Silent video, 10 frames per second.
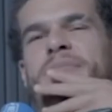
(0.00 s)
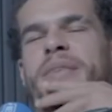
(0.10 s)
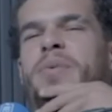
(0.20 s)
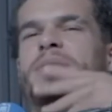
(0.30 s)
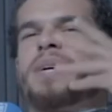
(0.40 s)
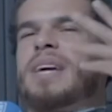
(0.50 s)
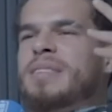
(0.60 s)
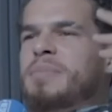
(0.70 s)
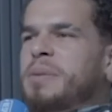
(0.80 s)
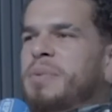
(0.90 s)
it was
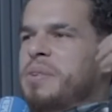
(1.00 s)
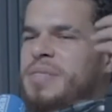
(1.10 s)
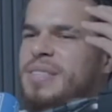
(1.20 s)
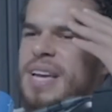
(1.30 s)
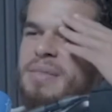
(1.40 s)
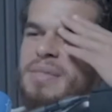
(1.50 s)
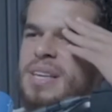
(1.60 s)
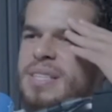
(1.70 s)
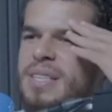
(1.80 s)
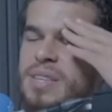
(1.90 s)
because of me, bro. It was the same thing
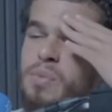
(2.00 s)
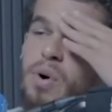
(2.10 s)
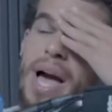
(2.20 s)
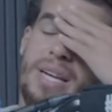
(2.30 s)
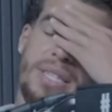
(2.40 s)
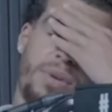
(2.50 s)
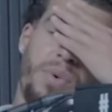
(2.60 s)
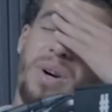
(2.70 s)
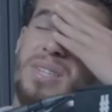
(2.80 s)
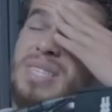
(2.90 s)
as well, actually, we
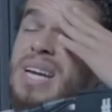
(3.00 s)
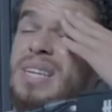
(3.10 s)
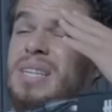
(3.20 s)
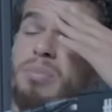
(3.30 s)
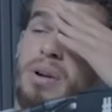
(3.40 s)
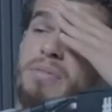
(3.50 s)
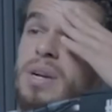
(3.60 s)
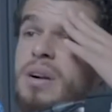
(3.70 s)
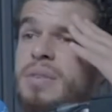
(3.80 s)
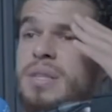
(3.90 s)
weren't technically boyfriend
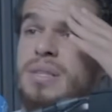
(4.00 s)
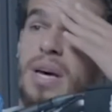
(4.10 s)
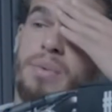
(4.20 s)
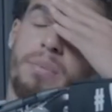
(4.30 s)
and girlfriend at the time. We